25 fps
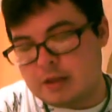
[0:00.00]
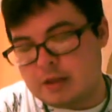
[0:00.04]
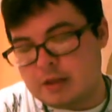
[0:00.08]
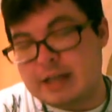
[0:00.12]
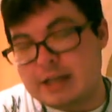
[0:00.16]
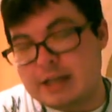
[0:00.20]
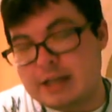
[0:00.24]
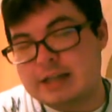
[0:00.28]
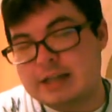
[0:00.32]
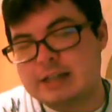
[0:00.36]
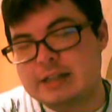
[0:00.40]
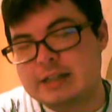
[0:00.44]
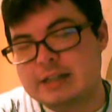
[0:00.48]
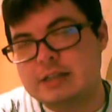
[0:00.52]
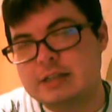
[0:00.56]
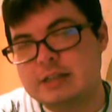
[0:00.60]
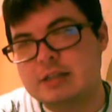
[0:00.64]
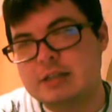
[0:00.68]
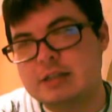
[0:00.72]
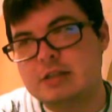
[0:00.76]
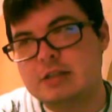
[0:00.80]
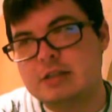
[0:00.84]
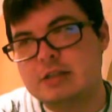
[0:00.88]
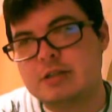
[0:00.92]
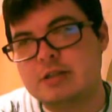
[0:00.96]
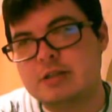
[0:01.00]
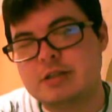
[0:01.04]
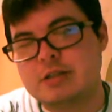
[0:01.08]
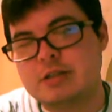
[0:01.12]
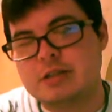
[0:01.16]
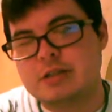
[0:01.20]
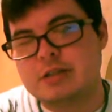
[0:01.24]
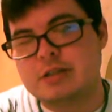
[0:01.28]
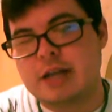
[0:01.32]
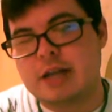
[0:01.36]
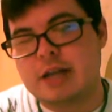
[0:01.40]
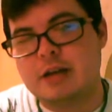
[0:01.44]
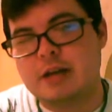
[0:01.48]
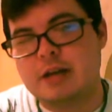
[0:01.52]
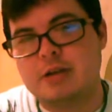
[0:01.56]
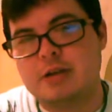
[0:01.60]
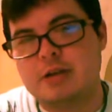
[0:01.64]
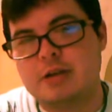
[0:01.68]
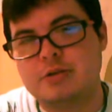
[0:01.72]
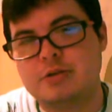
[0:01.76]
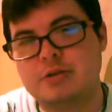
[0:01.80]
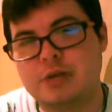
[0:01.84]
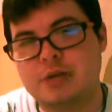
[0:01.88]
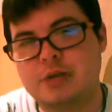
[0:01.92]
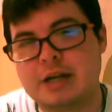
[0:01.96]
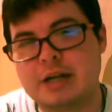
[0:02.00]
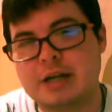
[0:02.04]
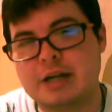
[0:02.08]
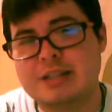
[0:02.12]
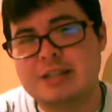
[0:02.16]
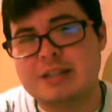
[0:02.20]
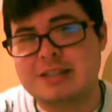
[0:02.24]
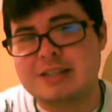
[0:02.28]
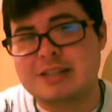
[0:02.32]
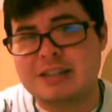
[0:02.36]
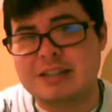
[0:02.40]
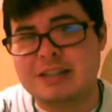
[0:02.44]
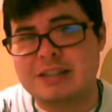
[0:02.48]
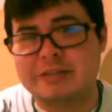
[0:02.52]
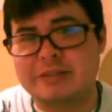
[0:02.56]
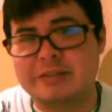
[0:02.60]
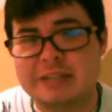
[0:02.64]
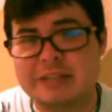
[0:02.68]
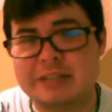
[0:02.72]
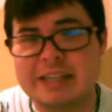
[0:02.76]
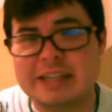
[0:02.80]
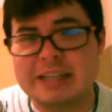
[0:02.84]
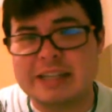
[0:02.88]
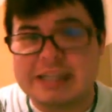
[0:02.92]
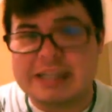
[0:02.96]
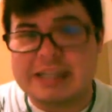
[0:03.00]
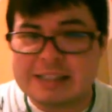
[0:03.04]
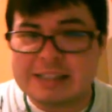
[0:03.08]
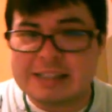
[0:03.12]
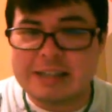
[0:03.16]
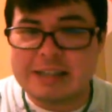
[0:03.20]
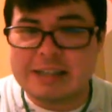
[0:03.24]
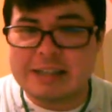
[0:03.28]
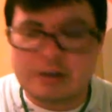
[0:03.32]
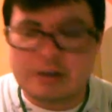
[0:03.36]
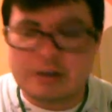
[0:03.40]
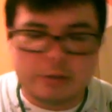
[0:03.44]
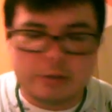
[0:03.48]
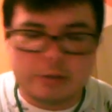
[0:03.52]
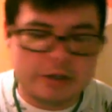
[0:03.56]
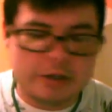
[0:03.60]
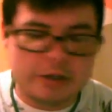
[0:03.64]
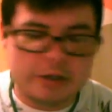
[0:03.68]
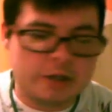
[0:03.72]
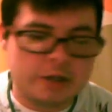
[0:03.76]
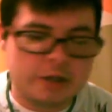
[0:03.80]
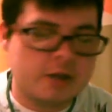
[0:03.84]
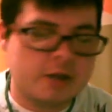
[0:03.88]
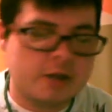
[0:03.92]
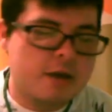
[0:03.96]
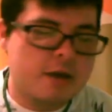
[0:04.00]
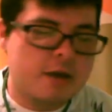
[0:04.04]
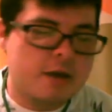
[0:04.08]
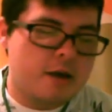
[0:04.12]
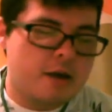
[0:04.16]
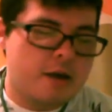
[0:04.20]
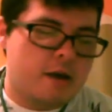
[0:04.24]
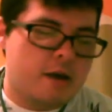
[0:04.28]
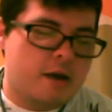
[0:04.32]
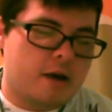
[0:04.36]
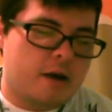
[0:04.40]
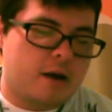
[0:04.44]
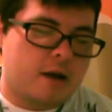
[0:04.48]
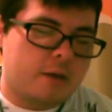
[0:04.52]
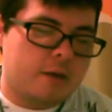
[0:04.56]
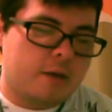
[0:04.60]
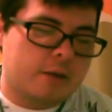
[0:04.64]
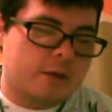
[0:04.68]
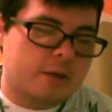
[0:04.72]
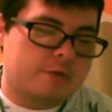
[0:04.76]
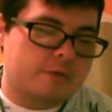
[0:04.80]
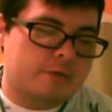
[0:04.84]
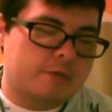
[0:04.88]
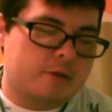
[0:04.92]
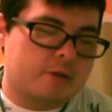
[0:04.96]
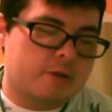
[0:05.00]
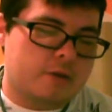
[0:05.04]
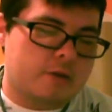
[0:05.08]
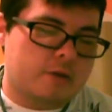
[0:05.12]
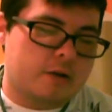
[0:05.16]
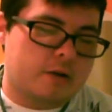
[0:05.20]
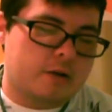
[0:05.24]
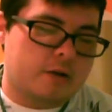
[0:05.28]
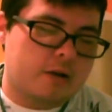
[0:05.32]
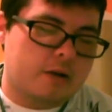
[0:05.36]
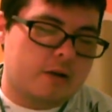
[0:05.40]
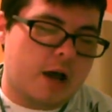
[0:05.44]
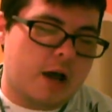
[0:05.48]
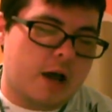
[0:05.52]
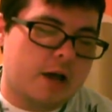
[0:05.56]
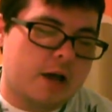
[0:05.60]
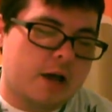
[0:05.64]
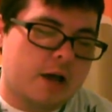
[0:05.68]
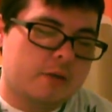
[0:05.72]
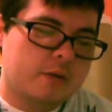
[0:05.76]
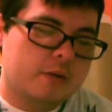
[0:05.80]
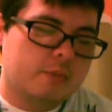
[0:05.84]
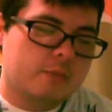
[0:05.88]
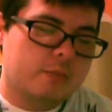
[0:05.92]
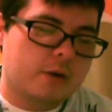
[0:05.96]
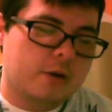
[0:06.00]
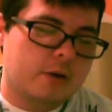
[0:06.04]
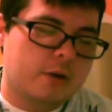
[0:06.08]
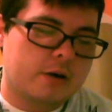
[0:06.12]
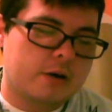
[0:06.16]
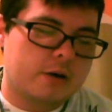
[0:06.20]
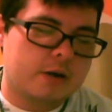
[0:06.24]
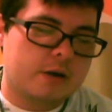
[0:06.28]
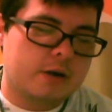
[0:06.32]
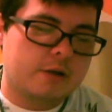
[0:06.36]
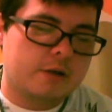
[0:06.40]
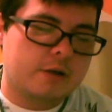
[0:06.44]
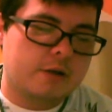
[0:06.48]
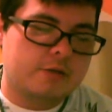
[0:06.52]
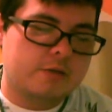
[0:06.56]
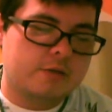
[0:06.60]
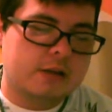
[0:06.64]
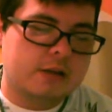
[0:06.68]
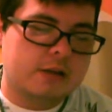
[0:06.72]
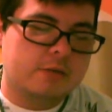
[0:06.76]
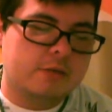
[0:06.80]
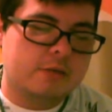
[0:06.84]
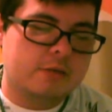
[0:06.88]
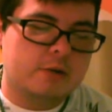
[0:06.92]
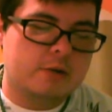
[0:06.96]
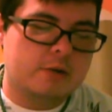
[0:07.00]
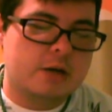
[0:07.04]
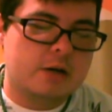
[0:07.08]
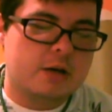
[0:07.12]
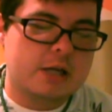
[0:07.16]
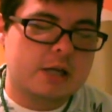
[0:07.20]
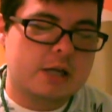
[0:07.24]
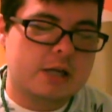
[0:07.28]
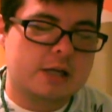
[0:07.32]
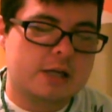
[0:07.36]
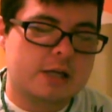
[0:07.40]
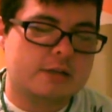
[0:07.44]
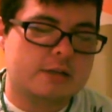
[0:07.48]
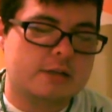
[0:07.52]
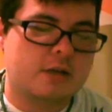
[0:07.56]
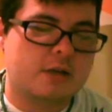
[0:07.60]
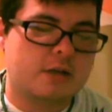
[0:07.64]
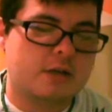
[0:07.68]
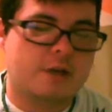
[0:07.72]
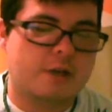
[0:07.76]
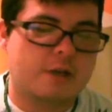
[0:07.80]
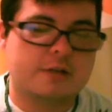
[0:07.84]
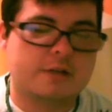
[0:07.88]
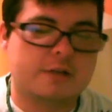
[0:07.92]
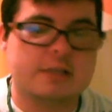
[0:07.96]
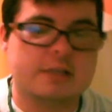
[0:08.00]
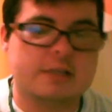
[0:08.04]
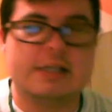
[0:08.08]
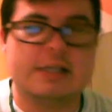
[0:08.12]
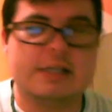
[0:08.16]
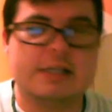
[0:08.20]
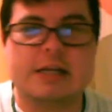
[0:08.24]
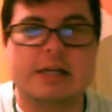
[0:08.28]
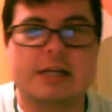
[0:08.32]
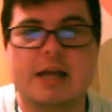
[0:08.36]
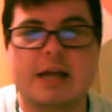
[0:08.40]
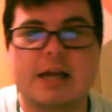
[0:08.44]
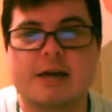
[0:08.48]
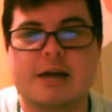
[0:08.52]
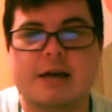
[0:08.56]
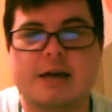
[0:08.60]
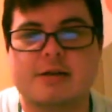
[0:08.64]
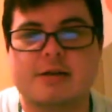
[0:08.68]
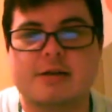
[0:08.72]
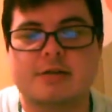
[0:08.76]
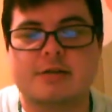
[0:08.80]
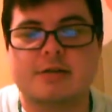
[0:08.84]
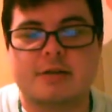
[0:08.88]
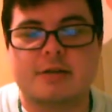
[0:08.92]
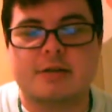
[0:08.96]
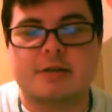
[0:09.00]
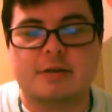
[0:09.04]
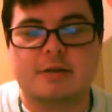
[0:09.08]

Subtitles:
And just a side note, trannies is definitely an insider word. If you are not part of the community, it's often seen as